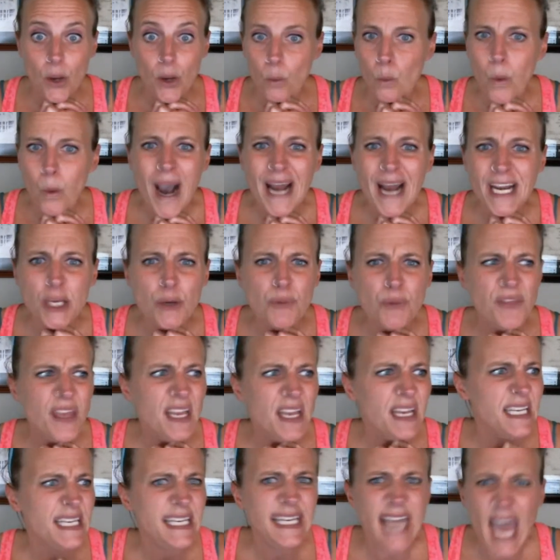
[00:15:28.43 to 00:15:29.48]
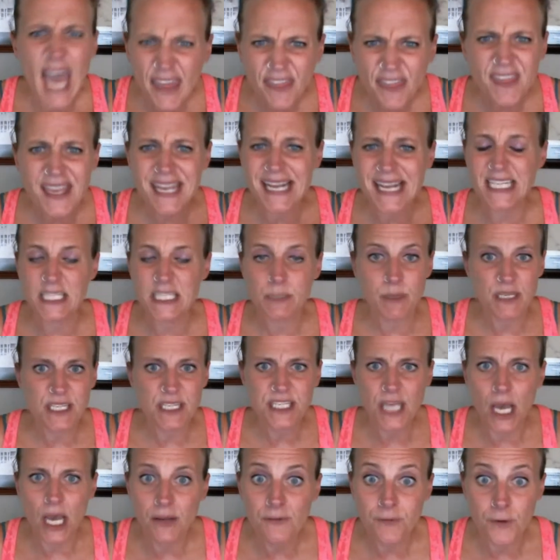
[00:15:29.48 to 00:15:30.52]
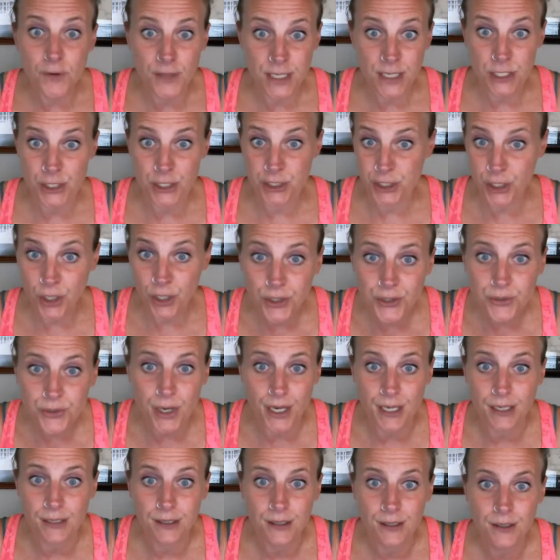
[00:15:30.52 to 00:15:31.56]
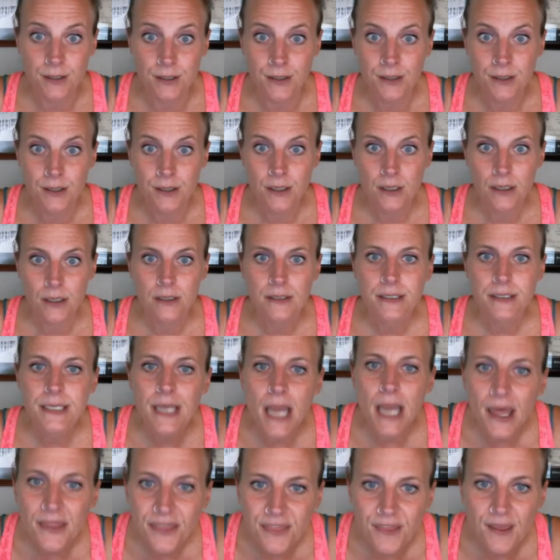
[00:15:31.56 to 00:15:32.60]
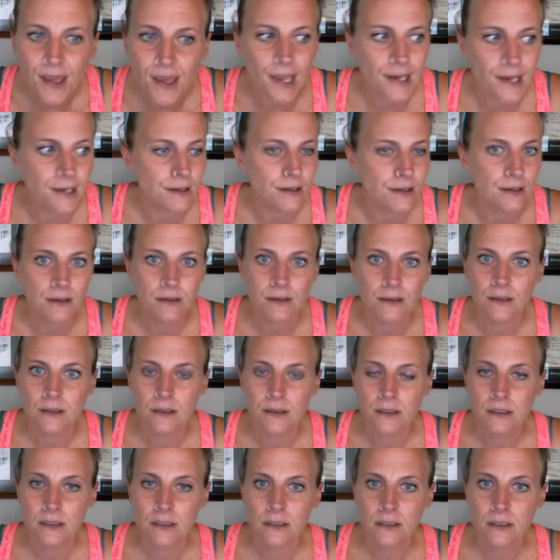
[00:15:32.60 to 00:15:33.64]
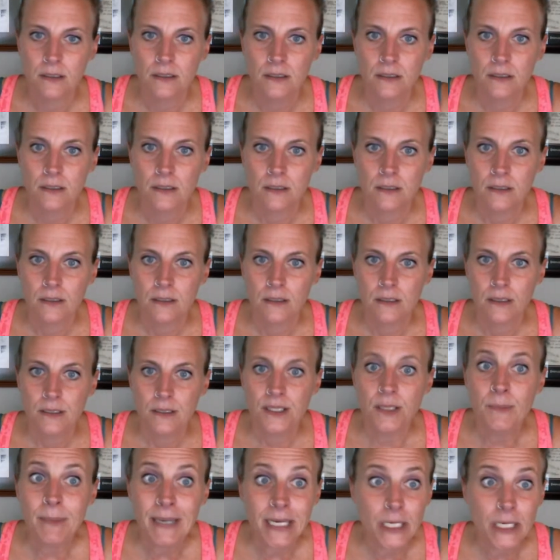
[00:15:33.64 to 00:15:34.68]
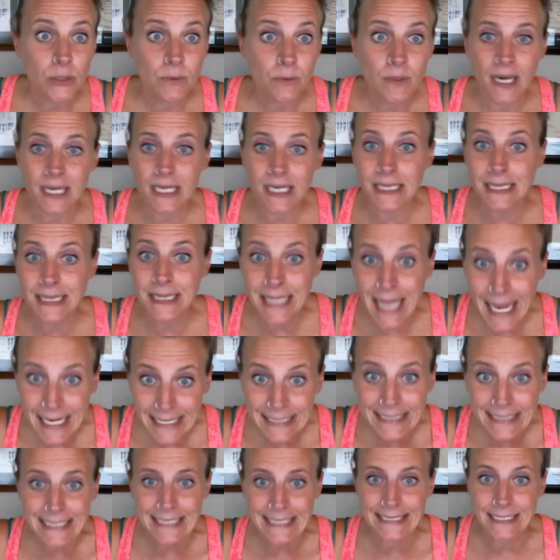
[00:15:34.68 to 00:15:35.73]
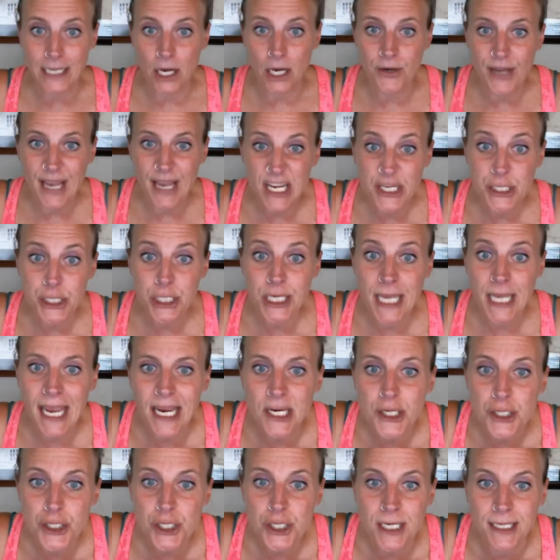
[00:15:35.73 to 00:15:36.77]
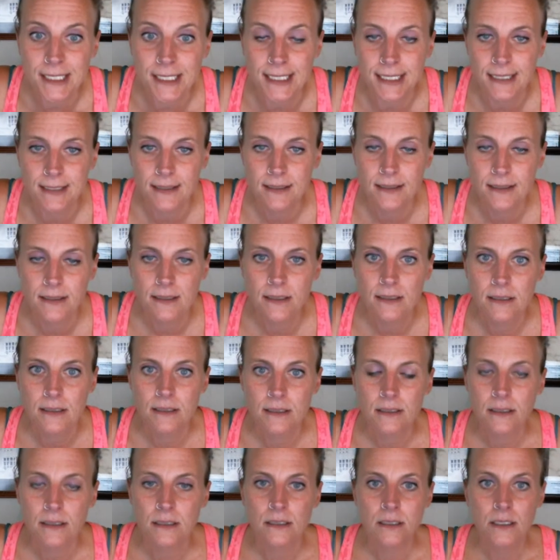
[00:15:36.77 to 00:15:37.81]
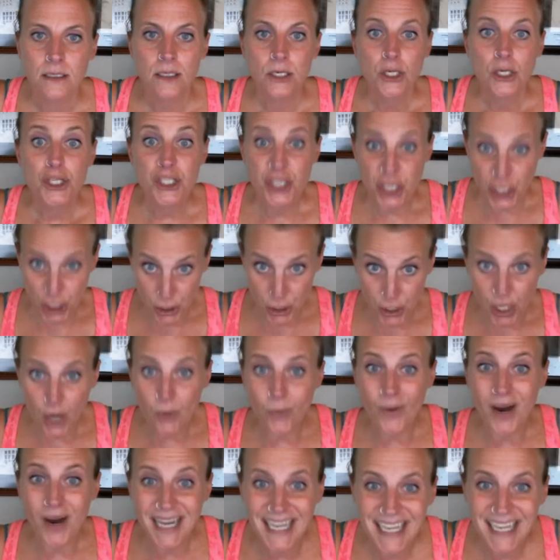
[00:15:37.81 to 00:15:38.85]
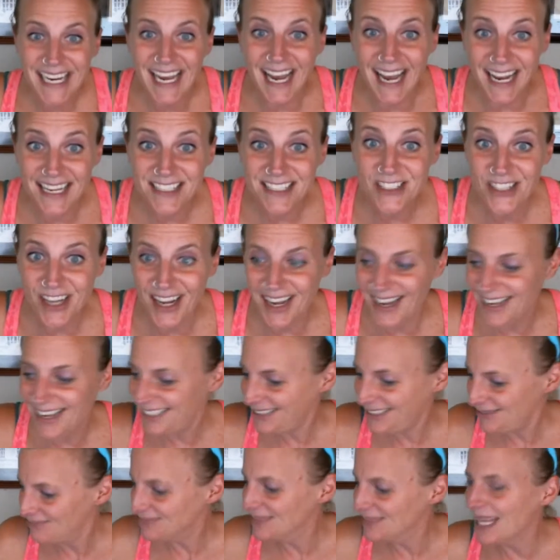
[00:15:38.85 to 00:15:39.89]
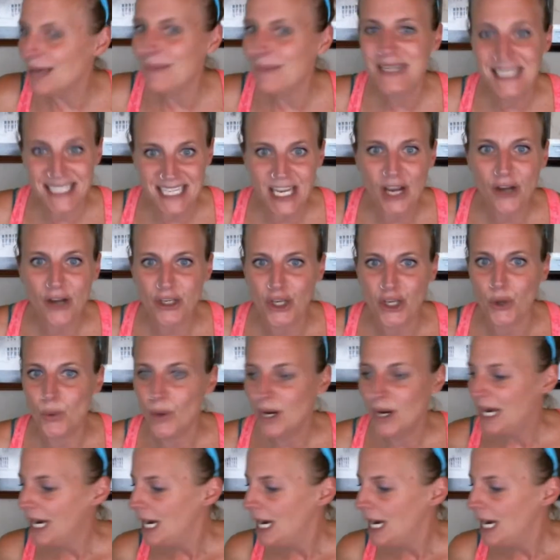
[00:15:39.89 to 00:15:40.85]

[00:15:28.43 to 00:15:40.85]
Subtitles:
Why do you think nothing has been done for these children? Nothing. The man who got elected on education, do you know what he has done? Let me tell you.